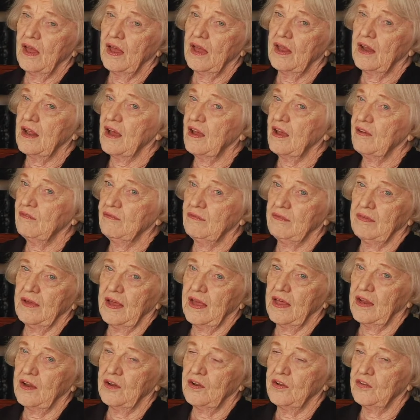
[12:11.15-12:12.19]
And I
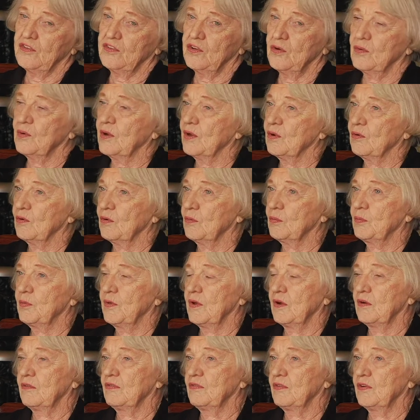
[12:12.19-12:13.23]
headed a sewing group
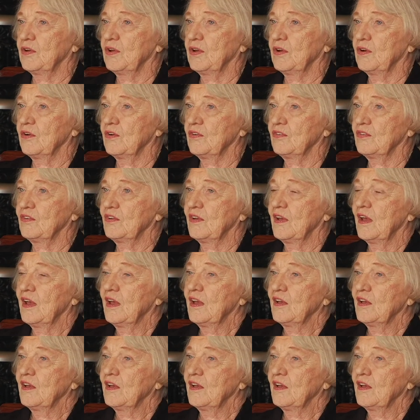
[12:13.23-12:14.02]
there for years.